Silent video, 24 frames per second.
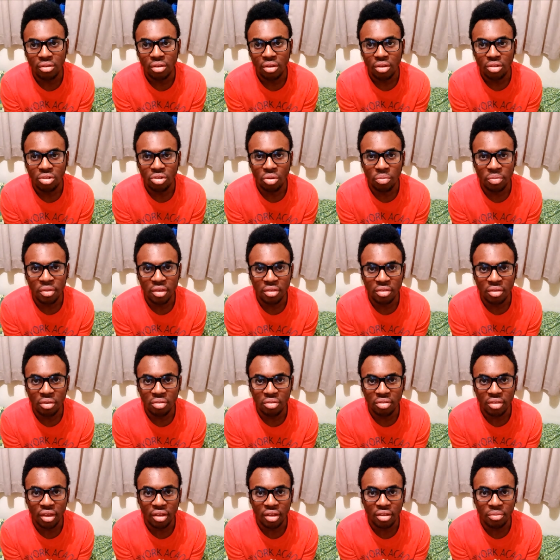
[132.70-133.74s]
shop that sells
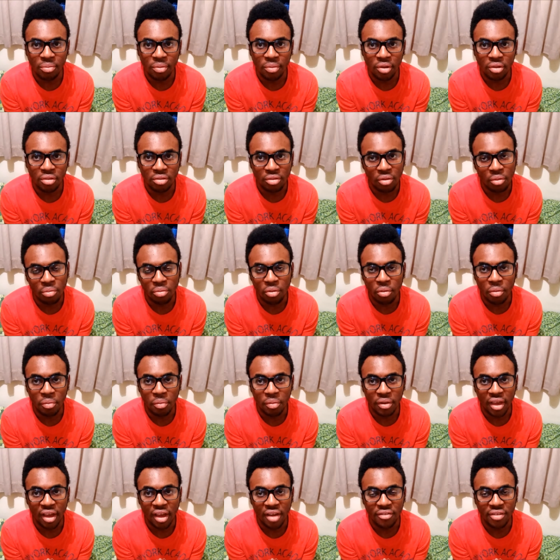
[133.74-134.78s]
textbooks, they'll
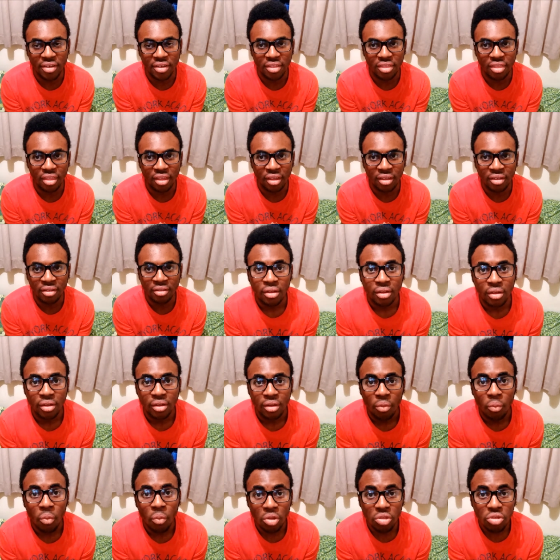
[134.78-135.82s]
probably have it in there.
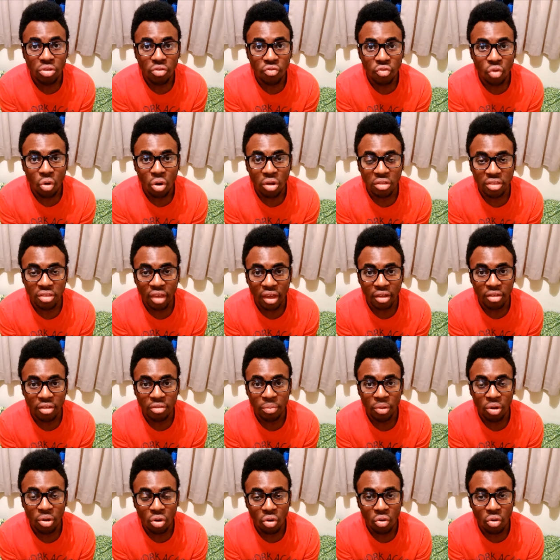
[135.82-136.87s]
Once you've got a
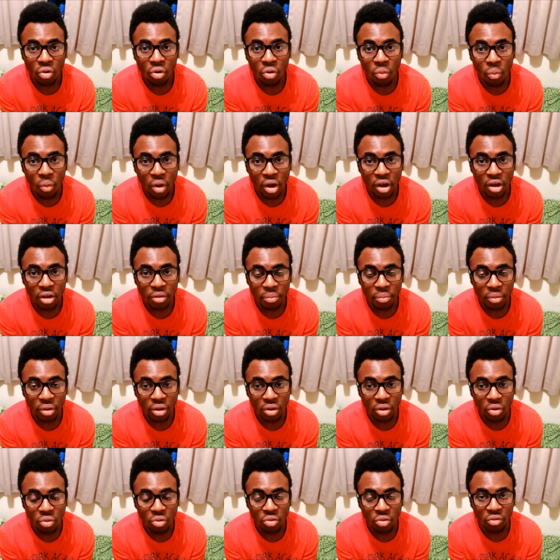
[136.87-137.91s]
textbook or a
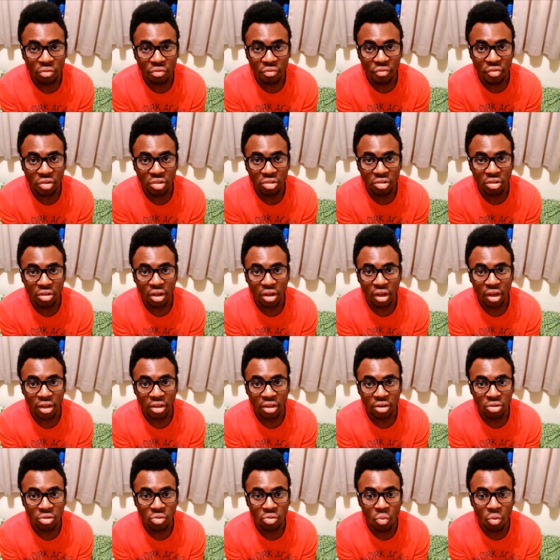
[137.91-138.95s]
workbook or a revision
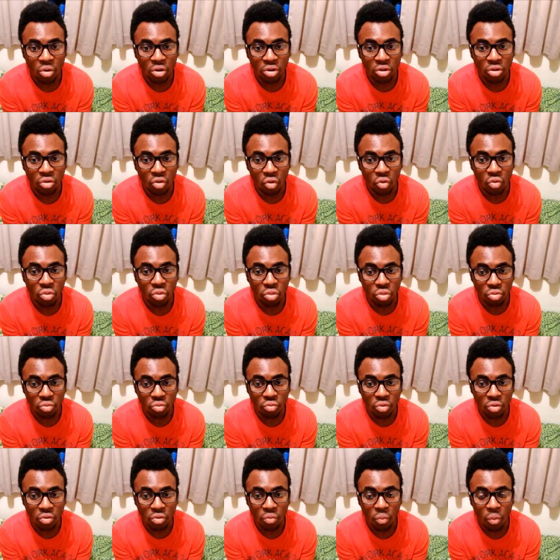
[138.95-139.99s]
guide, you want to go
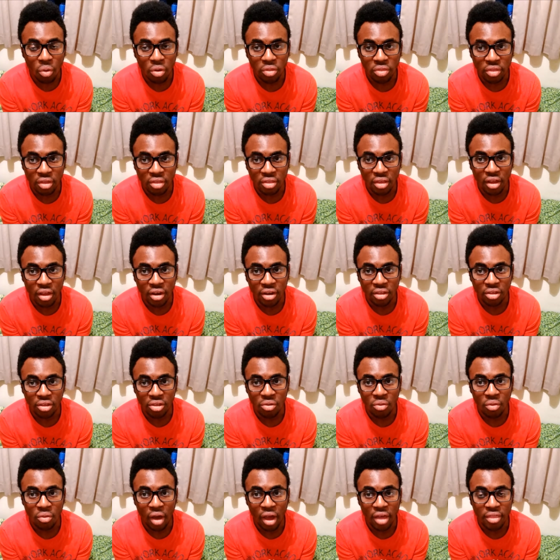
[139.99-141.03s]
through what they're telling
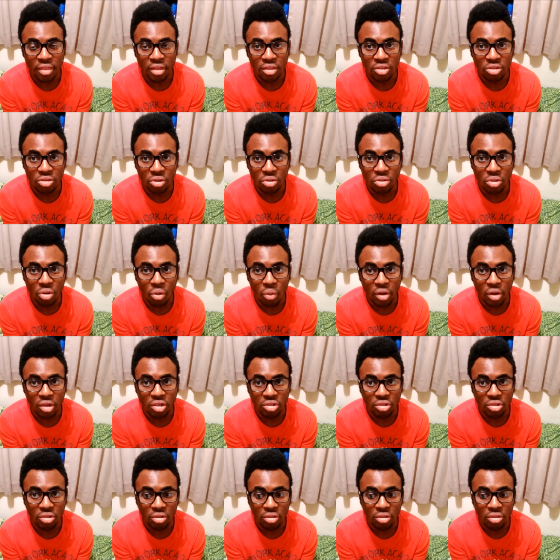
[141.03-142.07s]
you and then do the
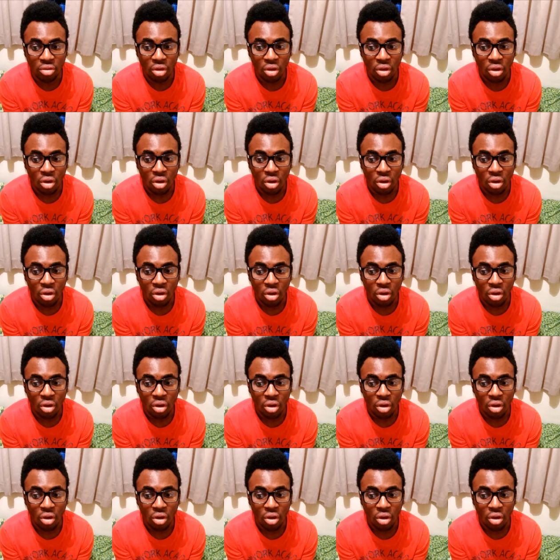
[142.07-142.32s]
questions